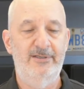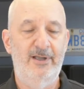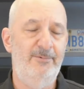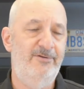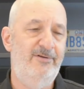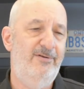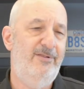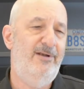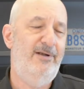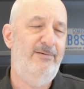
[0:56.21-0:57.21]
It's almost
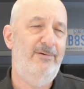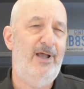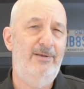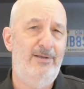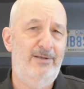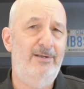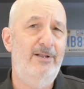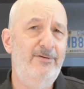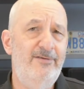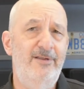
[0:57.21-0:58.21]

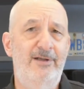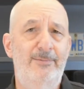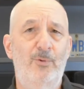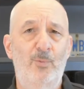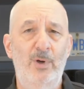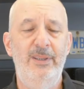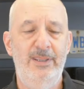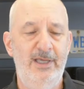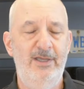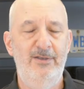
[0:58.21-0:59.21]
close to the number one
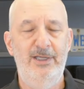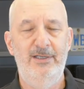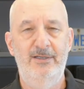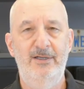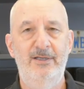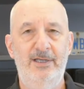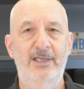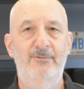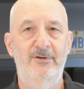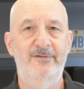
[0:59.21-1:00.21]
thing you need to do to
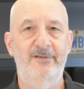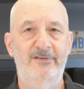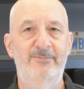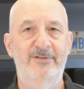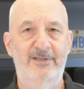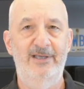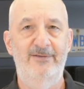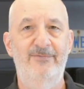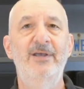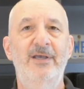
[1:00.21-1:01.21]
keep your system
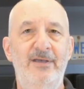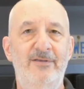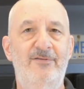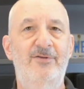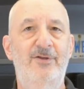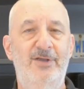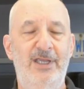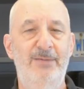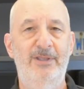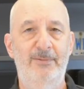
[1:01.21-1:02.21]
safe is to
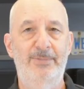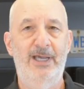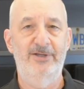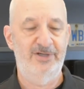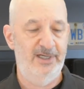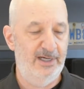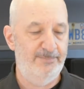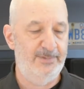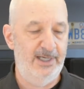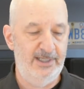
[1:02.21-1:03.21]
keep them patched and
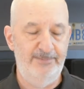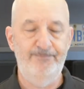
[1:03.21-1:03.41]
updated.